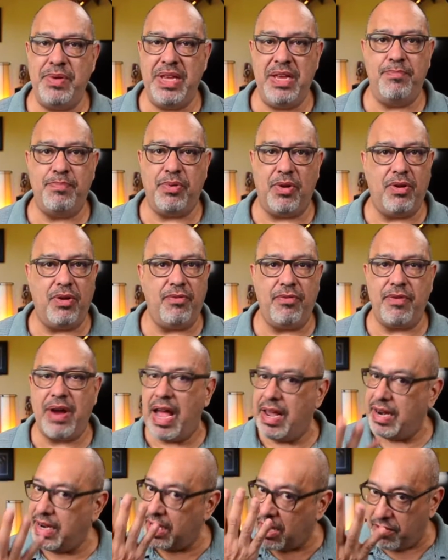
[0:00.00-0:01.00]
people
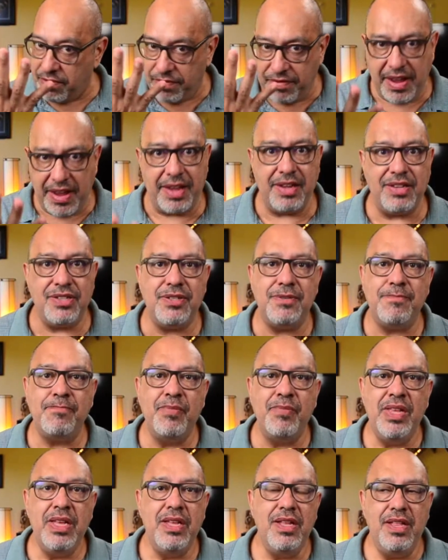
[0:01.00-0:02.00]
right in our face
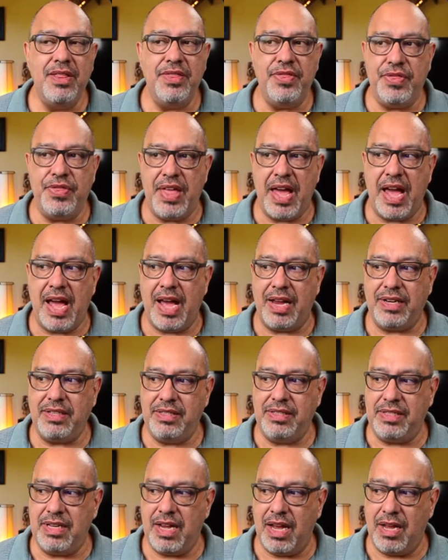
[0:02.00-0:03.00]

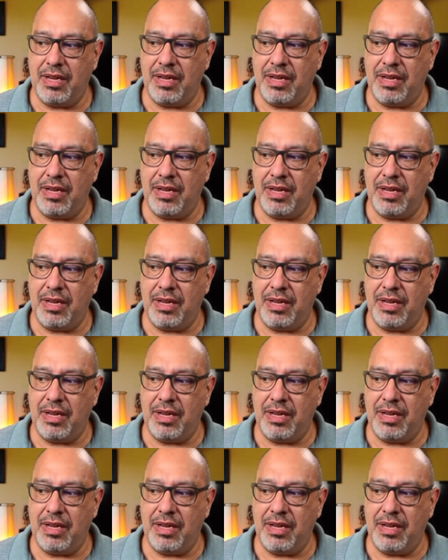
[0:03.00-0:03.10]
that